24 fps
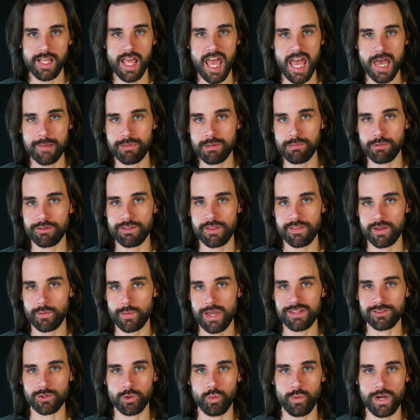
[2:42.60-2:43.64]
And people think that
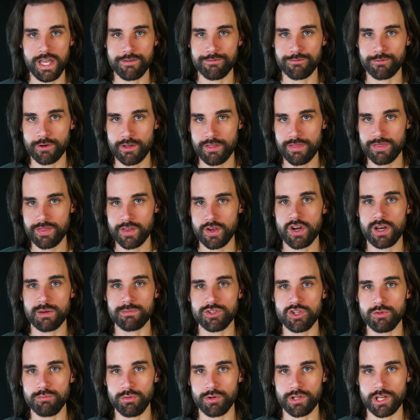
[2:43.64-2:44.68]
we have to wait for
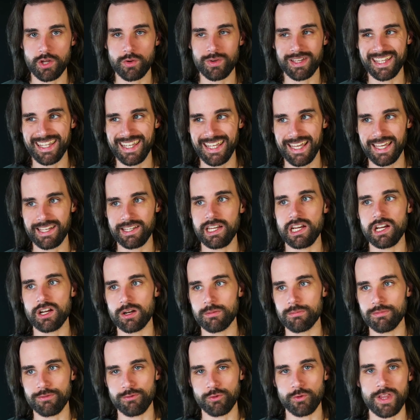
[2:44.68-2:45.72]
Ethereum two point oh to get
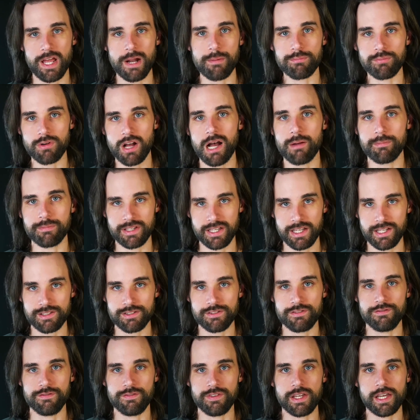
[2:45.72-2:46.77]
here before that problem
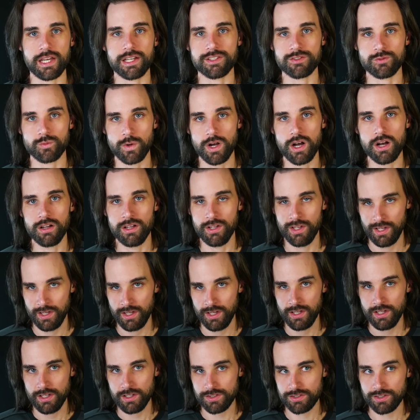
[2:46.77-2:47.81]
gets fixed. Well,
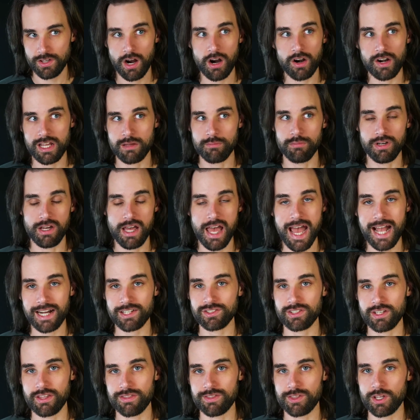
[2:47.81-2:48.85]
sorry, but
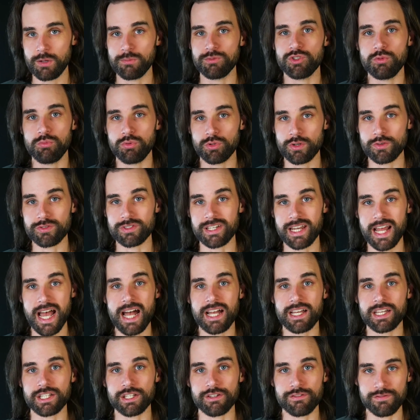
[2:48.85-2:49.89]
actually Ethereum two point oh is
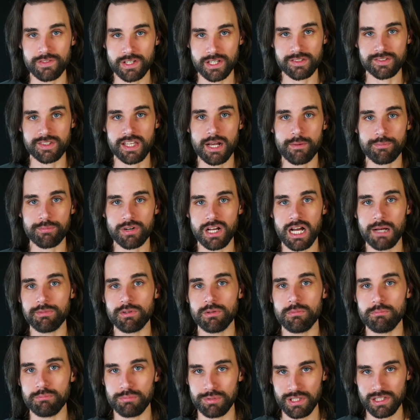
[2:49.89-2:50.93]
not going to fix that
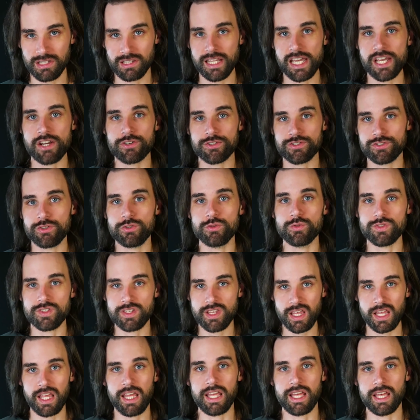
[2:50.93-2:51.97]
problem, but layer twos
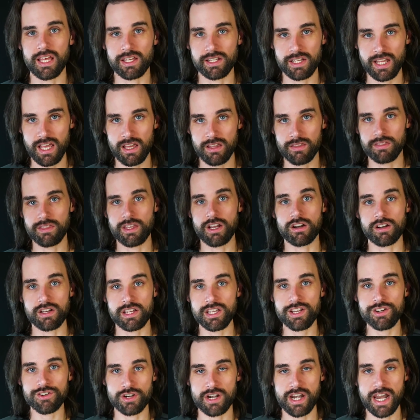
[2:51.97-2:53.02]
can, and they're
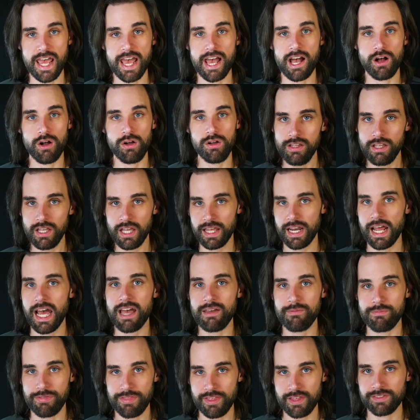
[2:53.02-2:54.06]
here now. And
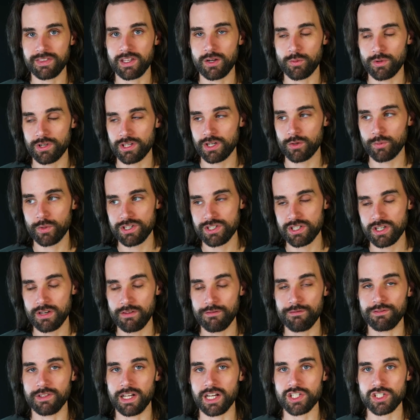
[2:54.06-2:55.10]
I think that we're going to reach an
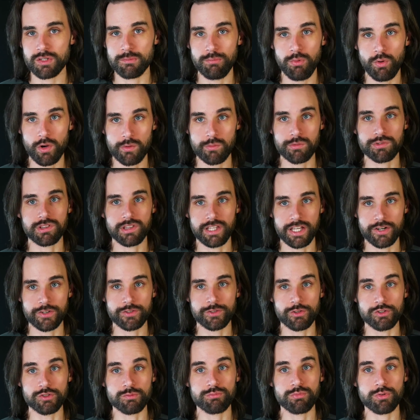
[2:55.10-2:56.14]
inflection point with layer
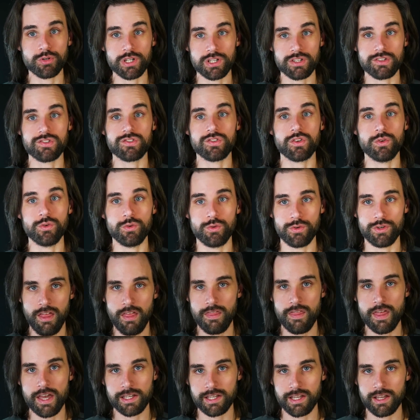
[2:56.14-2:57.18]
twos pretty soon
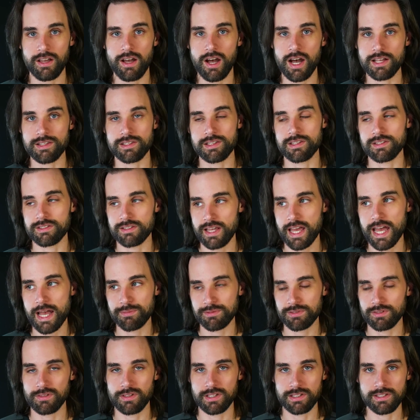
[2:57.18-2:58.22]
that could cause these to
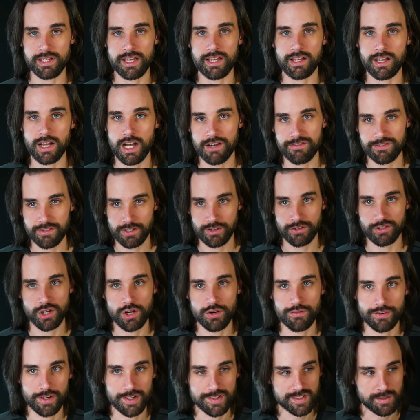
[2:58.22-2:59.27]
absolutely take off and
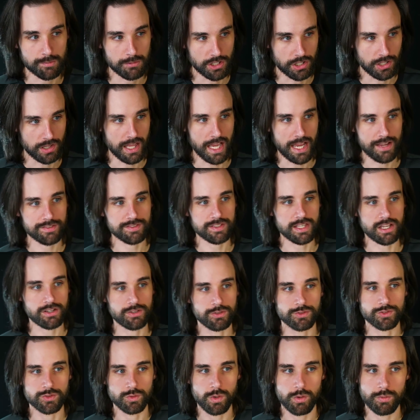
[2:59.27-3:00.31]
undergo a very similar life
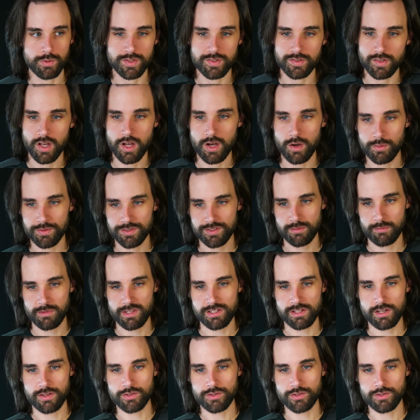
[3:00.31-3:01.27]
cycle to what we saw with some of these other